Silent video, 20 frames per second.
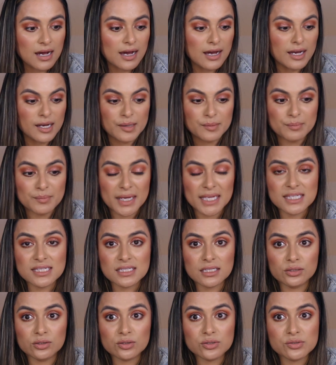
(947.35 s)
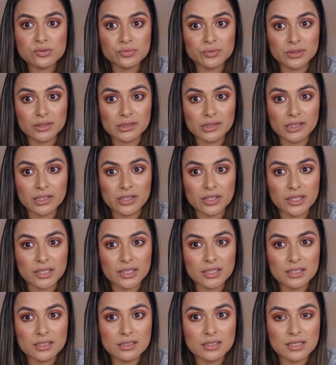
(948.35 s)
my skin looks really
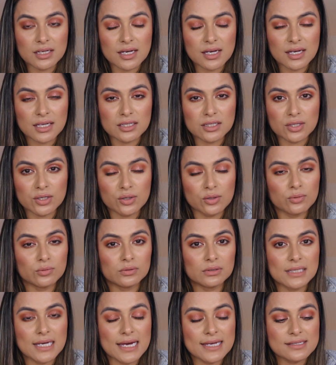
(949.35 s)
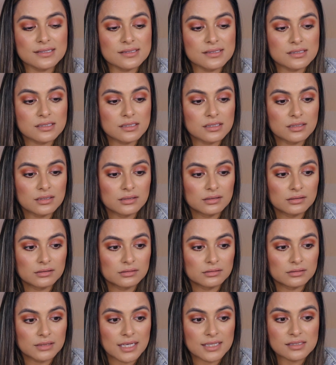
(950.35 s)
good. I know last
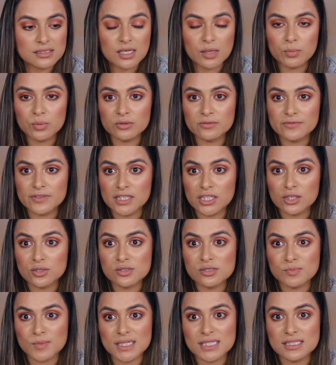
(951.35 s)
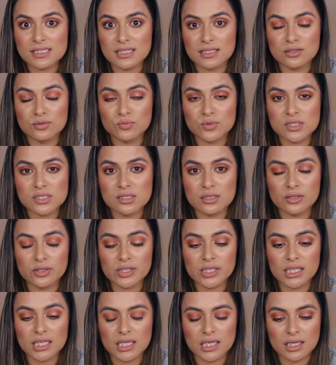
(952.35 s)
couple of videos, my skin was
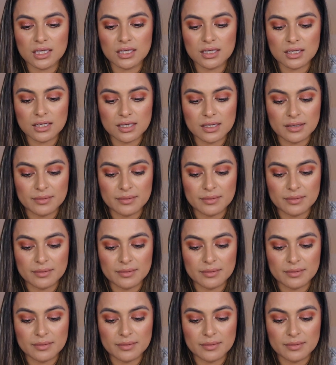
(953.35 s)
looking